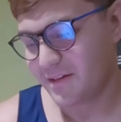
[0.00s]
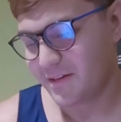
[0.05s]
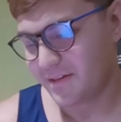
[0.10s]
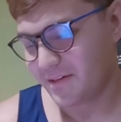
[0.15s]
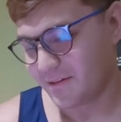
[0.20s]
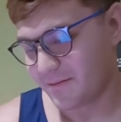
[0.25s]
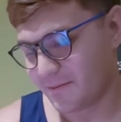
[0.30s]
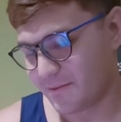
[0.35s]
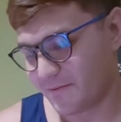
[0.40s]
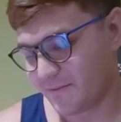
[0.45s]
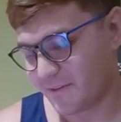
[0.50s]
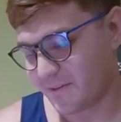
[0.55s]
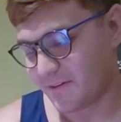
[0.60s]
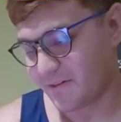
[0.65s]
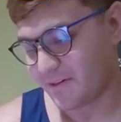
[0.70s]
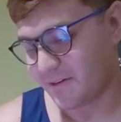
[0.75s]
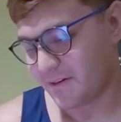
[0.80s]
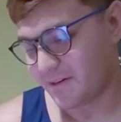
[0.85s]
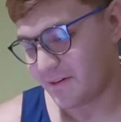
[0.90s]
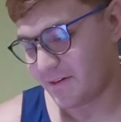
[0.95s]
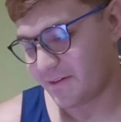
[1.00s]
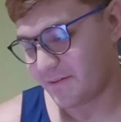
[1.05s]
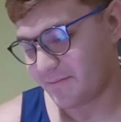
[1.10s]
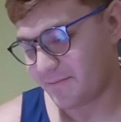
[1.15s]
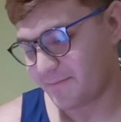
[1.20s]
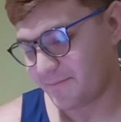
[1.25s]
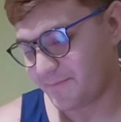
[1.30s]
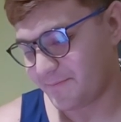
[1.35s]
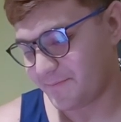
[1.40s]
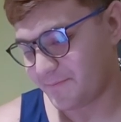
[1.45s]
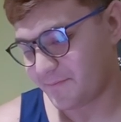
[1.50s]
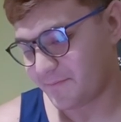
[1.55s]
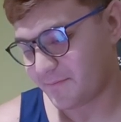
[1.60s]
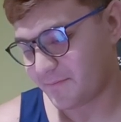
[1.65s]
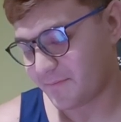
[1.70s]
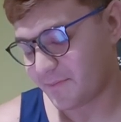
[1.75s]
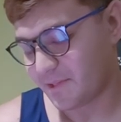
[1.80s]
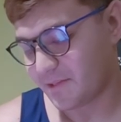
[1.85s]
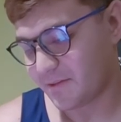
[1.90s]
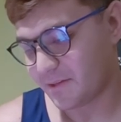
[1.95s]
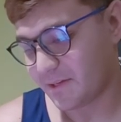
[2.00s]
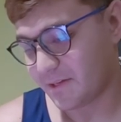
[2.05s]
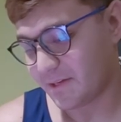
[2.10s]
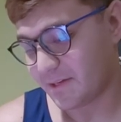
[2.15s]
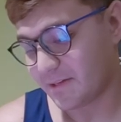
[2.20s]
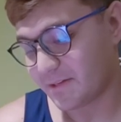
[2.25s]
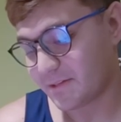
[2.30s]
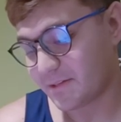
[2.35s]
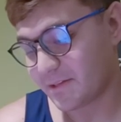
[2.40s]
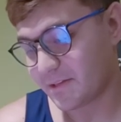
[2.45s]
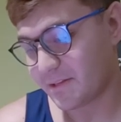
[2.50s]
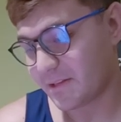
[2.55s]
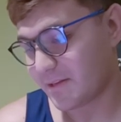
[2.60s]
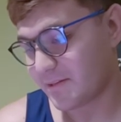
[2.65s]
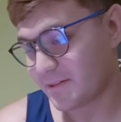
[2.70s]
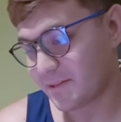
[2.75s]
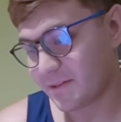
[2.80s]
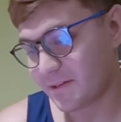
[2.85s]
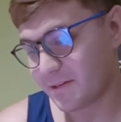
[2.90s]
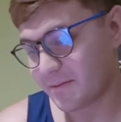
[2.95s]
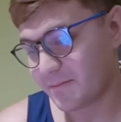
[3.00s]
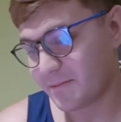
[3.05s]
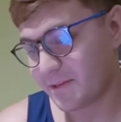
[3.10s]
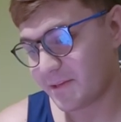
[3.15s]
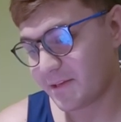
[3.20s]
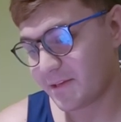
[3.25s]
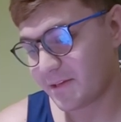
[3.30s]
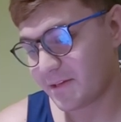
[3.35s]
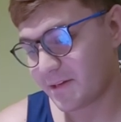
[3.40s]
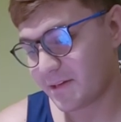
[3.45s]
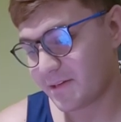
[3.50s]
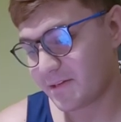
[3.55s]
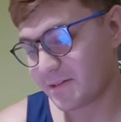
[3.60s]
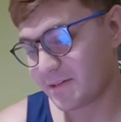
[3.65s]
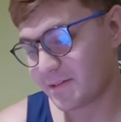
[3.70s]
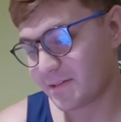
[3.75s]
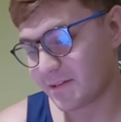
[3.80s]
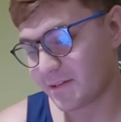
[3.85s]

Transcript: you'll be fine. Um, so yeah, here's the that's the update, guys.